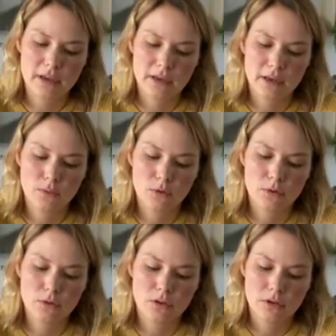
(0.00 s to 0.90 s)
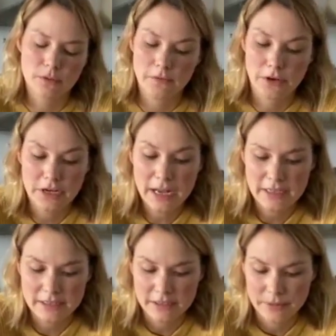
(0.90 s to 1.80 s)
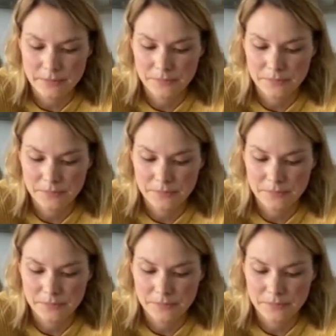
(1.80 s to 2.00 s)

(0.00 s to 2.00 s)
and it will look very nice.